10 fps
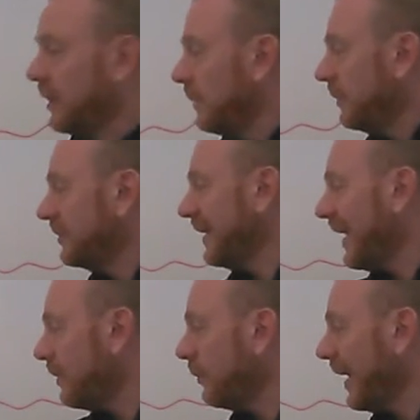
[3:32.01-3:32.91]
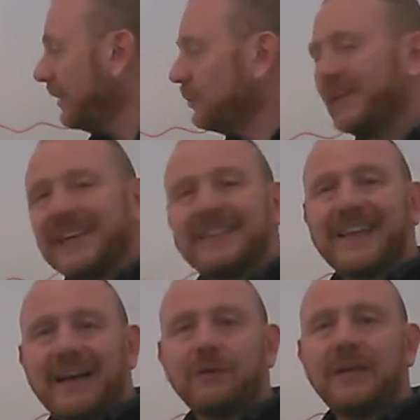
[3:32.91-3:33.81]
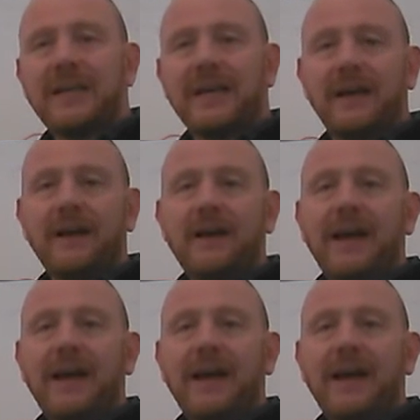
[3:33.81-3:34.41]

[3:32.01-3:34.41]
because how do we get down here?